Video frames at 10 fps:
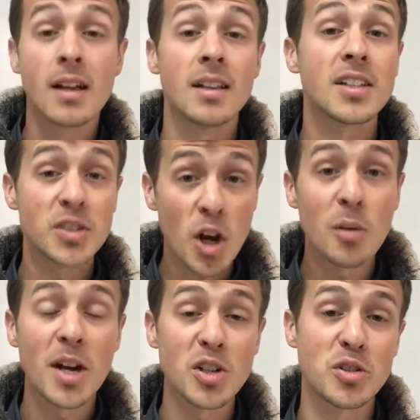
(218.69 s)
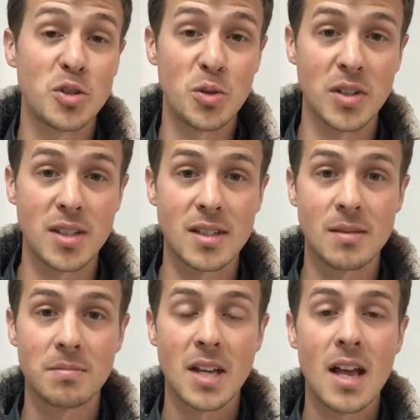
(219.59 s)
Let's talk about your students.
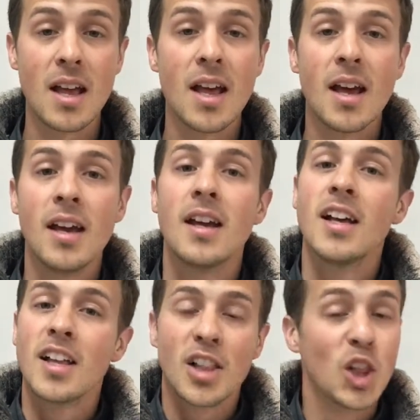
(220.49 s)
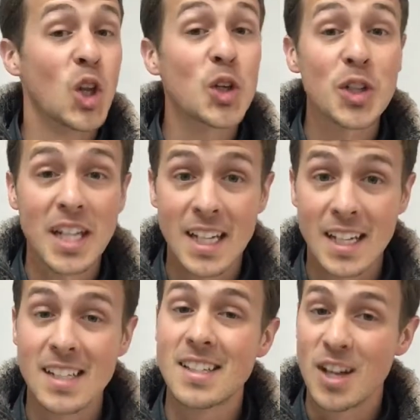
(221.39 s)
Learning
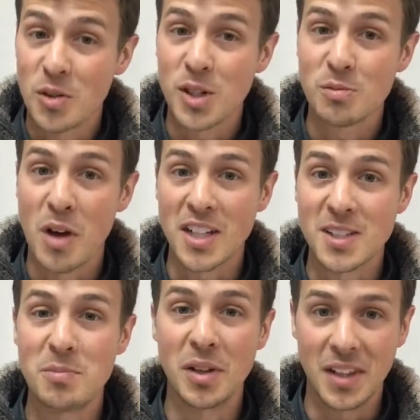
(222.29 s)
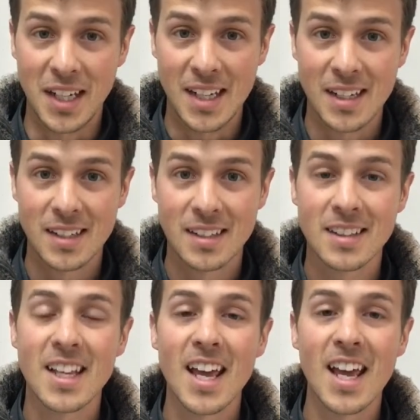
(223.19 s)
is their responsibility,
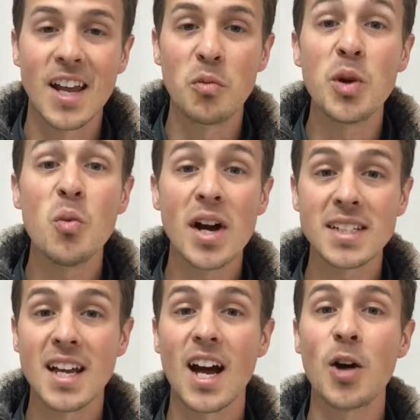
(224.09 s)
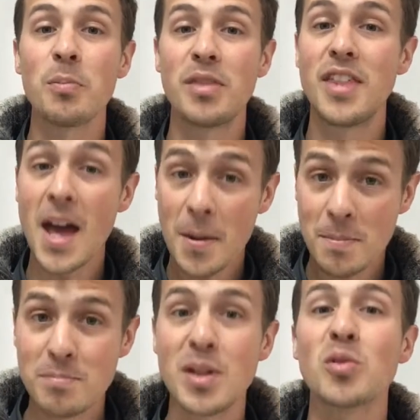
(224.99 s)
and we want to help
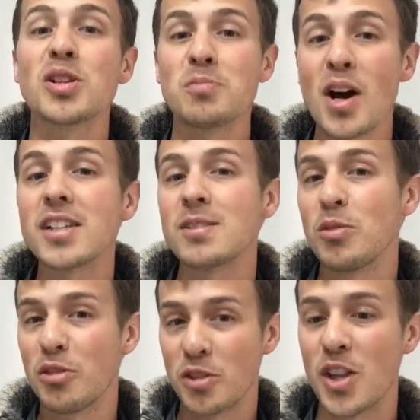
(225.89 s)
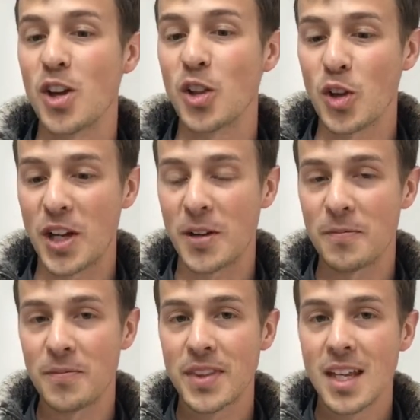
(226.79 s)
them be responsible for their learning.
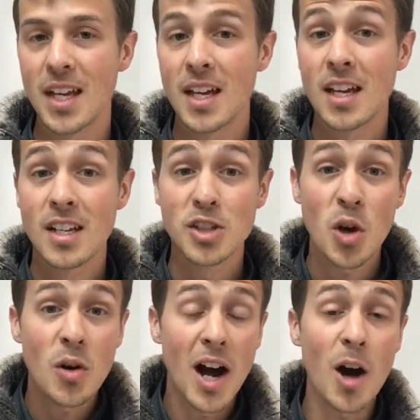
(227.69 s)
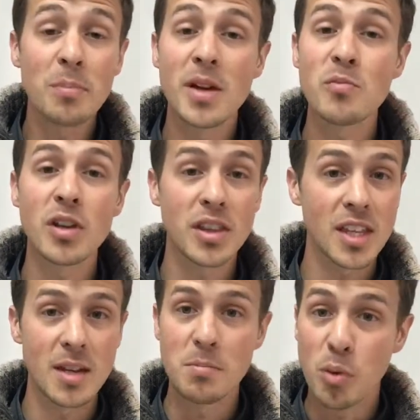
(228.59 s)
So help them
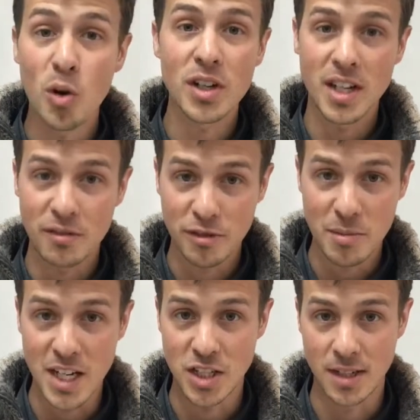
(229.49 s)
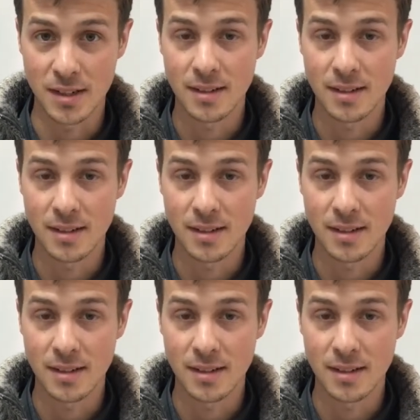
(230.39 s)
with important information.